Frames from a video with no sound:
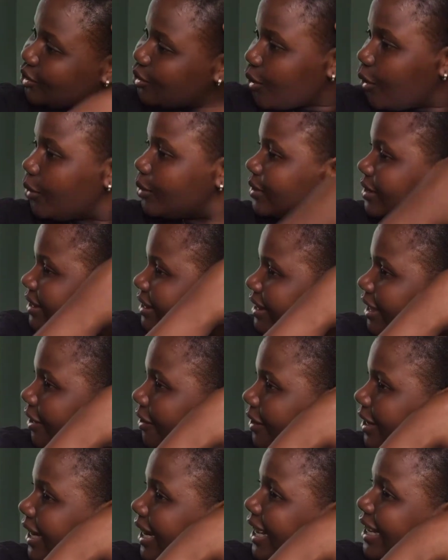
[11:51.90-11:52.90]
so
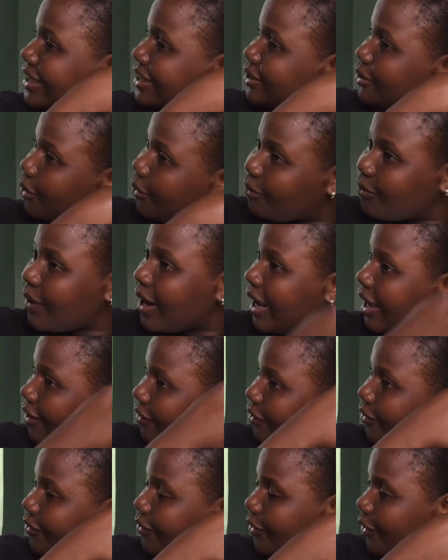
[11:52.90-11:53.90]
serious or
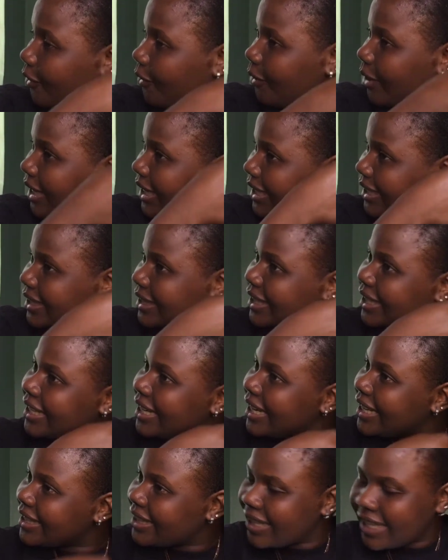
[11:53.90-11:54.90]
rough or anything
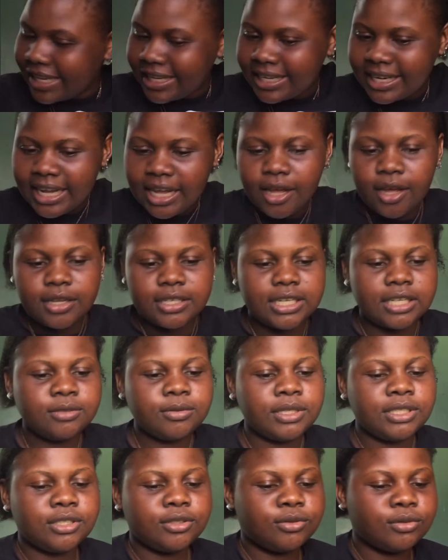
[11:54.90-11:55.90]
like that. Just
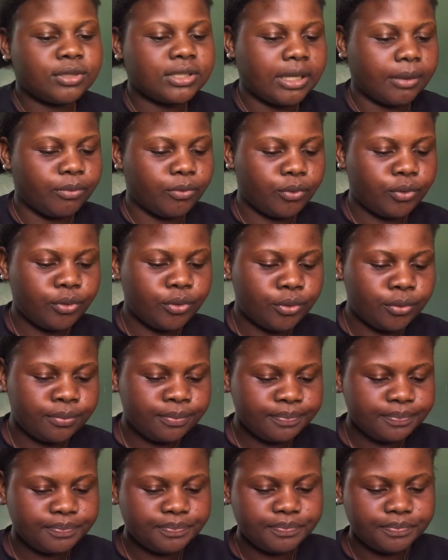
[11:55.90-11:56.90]
went into some room.
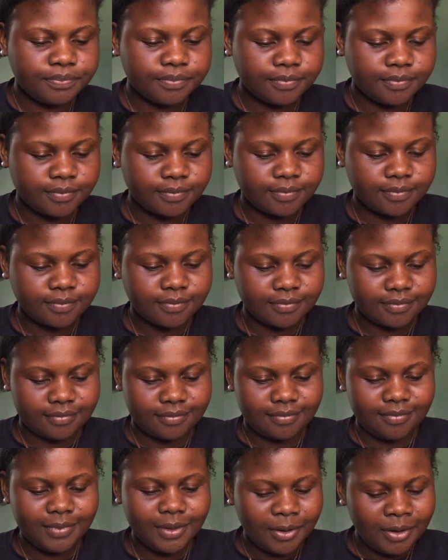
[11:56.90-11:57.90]

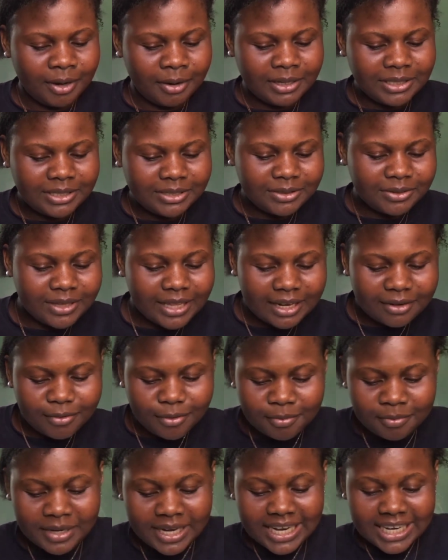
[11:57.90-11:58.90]
And I went into that
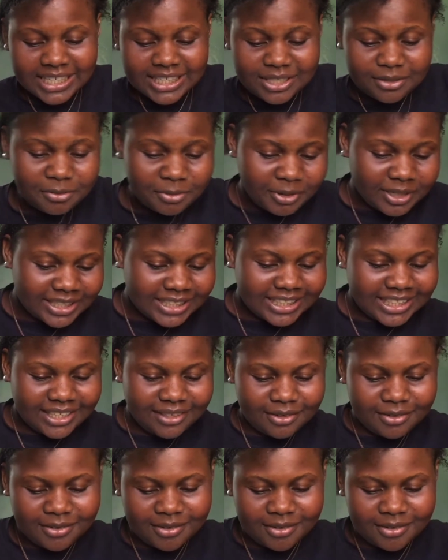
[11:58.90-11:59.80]
room. She walked in.